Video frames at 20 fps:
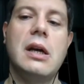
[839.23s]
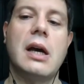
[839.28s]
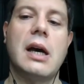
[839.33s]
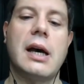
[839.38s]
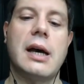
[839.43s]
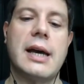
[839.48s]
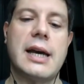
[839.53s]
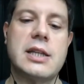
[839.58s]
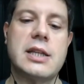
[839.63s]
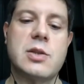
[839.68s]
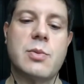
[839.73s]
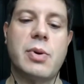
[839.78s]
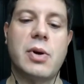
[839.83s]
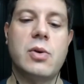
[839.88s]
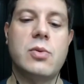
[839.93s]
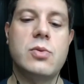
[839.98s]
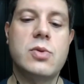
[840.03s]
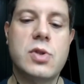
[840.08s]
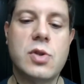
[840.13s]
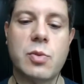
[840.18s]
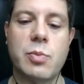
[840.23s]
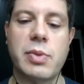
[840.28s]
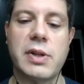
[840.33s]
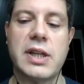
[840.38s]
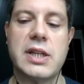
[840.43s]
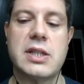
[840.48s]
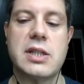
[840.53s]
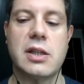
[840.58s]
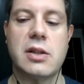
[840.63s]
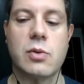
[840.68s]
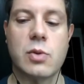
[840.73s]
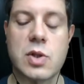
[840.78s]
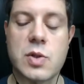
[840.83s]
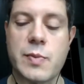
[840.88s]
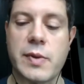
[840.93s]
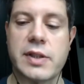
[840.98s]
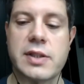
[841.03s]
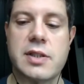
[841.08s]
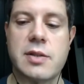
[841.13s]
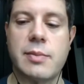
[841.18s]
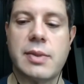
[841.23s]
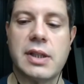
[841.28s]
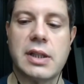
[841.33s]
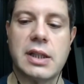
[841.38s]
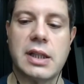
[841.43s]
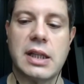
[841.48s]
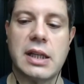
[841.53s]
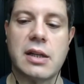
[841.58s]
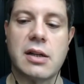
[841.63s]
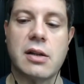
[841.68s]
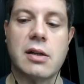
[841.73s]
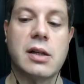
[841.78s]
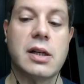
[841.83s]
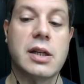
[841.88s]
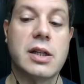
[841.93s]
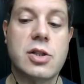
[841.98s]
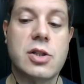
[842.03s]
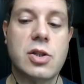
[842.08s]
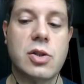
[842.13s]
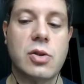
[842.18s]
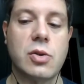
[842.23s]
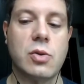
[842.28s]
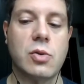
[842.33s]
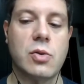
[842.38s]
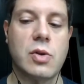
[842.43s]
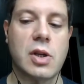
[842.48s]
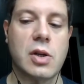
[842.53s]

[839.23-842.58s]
uh, as opposed to placing the responsibility onto